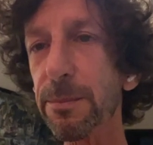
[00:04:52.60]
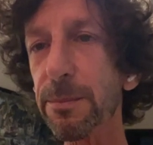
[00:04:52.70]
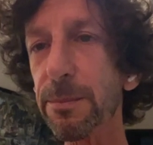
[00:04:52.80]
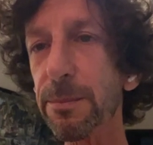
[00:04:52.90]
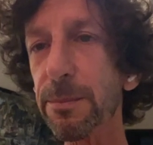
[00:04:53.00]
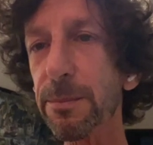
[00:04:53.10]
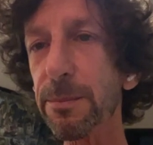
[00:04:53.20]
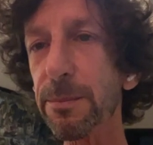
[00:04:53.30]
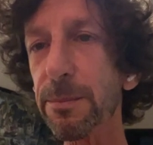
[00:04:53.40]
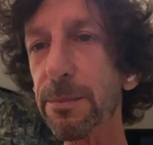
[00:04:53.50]

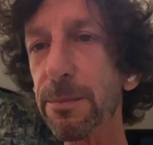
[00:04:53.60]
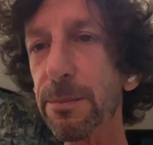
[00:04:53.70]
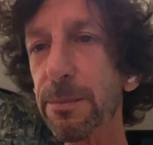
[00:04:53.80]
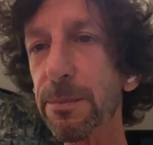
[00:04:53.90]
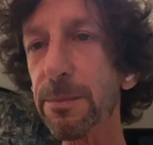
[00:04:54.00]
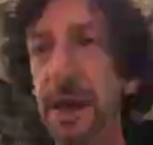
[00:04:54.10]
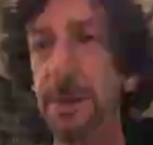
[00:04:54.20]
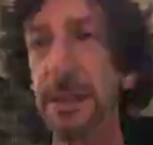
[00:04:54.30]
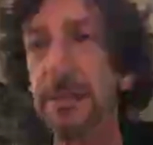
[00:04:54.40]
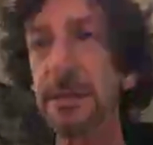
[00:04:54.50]
has
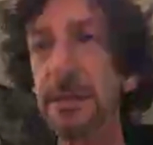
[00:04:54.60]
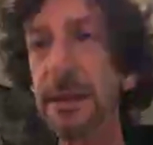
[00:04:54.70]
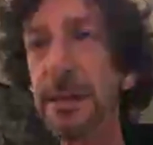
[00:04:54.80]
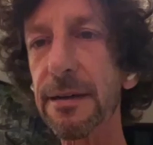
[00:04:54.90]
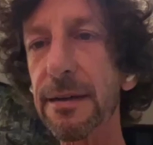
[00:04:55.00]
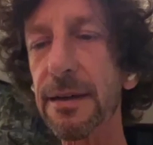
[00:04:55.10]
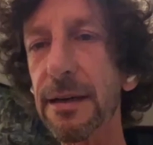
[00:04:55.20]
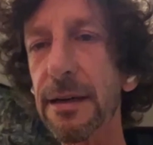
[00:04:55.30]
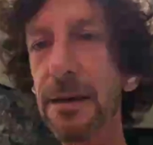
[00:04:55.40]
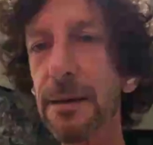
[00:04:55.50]
happened in
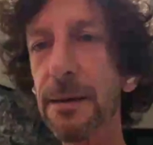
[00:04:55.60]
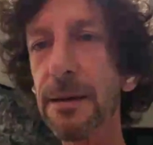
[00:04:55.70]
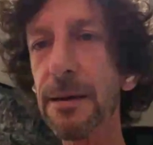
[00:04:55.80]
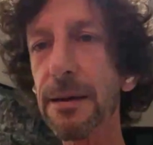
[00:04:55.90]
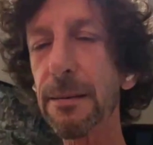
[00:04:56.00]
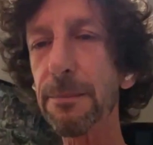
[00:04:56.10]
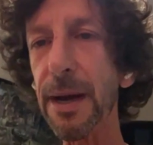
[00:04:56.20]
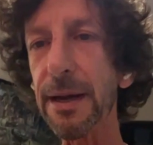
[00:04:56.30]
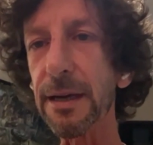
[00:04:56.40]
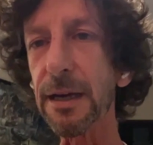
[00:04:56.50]

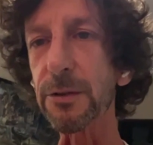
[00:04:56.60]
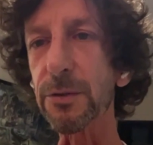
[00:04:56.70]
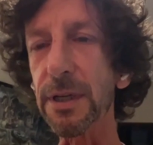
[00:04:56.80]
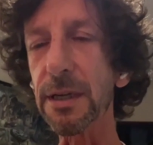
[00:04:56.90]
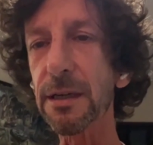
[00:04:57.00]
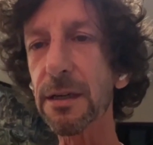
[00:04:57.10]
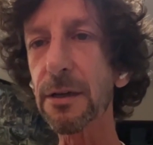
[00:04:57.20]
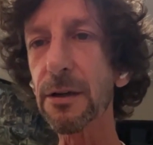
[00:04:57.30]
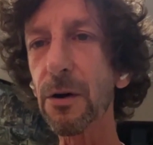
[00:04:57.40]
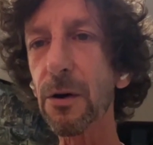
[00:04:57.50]
my country.
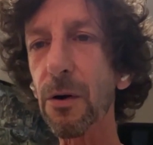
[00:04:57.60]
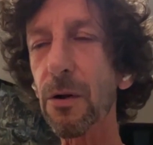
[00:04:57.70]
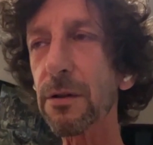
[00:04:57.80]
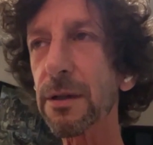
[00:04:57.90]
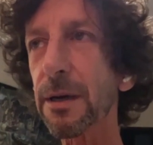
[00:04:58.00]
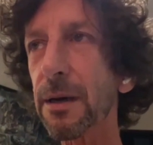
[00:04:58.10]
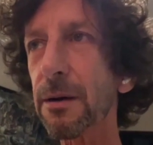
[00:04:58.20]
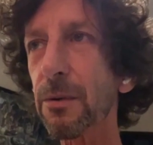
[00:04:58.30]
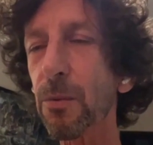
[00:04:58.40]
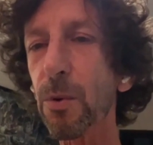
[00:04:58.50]
All
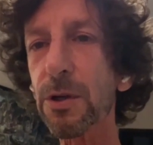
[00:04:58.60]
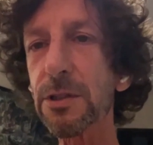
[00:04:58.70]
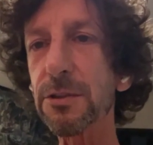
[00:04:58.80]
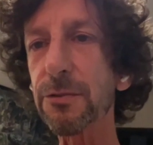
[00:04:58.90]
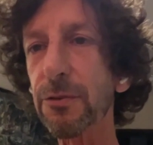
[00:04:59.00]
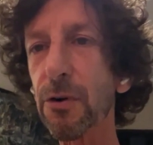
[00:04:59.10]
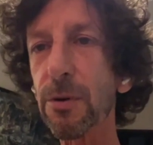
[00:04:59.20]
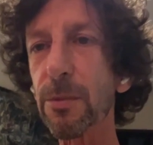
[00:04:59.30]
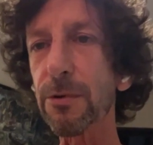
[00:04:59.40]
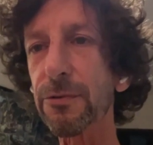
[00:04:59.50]
the worst
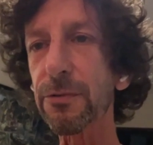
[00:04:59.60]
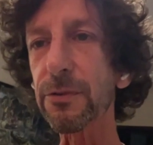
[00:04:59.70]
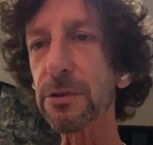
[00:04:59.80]
form of